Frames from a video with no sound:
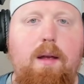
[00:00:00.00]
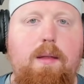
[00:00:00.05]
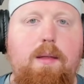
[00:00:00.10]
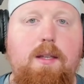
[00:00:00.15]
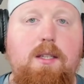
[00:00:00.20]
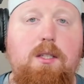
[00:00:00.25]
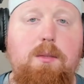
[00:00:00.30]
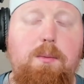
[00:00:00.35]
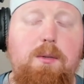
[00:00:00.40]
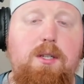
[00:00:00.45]

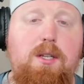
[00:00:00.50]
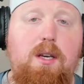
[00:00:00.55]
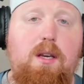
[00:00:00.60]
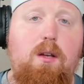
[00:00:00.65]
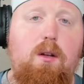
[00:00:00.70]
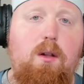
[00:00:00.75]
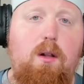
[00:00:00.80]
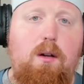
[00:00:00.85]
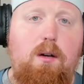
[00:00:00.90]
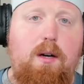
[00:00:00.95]
This is
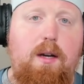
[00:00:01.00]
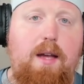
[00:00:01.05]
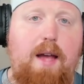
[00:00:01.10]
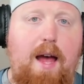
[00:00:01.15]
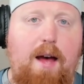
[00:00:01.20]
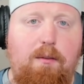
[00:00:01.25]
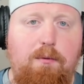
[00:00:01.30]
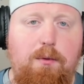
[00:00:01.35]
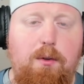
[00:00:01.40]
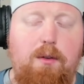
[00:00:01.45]
particularly
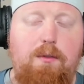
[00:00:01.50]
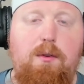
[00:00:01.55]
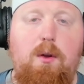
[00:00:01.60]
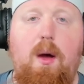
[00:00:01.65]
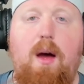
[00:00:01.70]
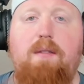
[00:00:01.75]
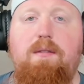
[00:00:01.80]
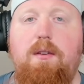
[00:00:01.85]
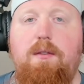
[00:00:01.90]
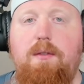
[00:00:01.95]
helpful if you
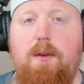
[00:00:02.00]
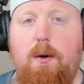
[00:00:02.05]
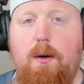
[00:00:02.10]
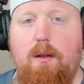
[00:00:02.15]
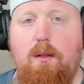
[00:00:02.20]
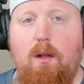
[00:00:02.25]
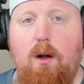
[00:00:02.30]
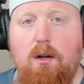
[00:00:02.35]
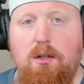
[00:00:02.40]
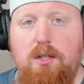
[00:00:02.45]
have a very
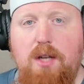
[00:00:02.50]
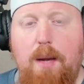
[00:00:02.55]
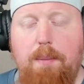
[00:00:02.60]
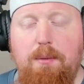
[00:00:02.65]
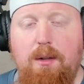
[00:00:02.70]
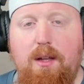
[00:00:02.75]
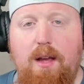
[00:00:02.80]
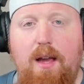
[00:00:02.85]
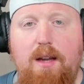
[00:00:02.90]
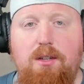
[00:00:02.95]
large
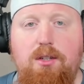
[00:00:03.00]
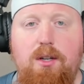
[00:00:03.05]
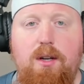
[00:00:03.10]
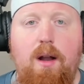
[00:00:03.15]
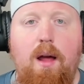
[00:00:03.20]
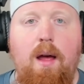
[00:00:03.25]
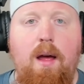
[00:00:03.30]
application,